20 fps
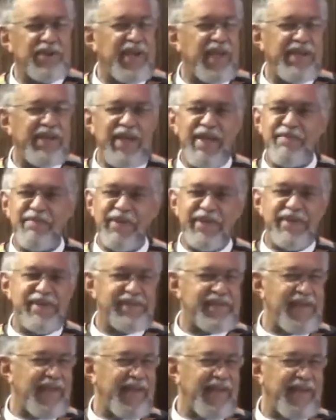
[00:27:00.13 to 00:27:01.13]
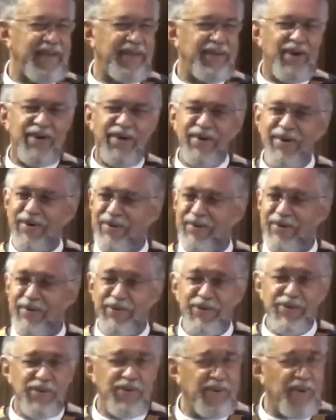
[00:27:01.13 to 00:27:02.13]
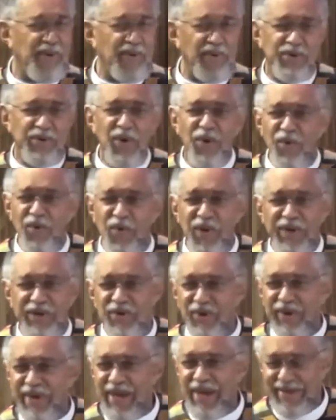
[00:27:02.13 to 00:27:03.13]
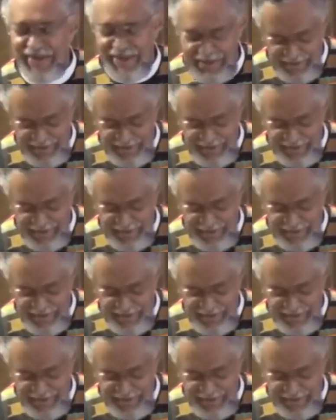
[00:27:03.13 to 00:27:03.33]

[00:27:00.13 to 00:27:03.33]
at him and said, Oh, you don't know what you're getting